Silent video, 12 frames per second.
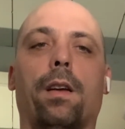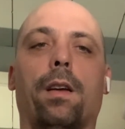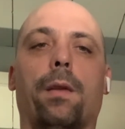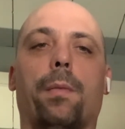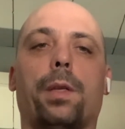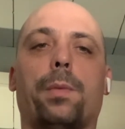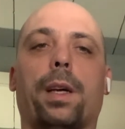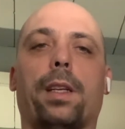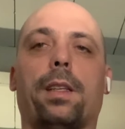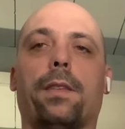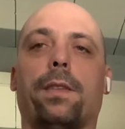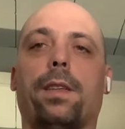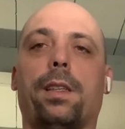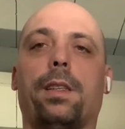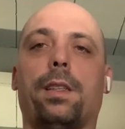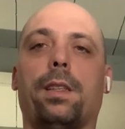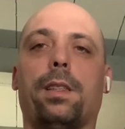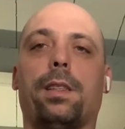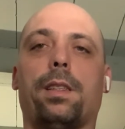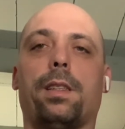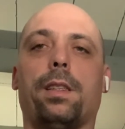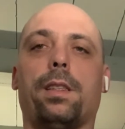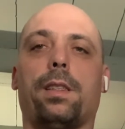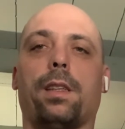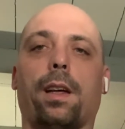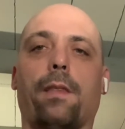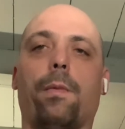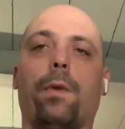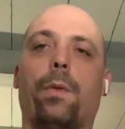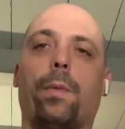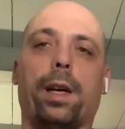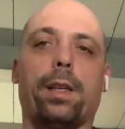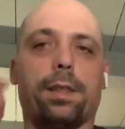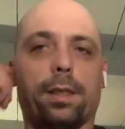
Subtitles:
perspective, these have more weight.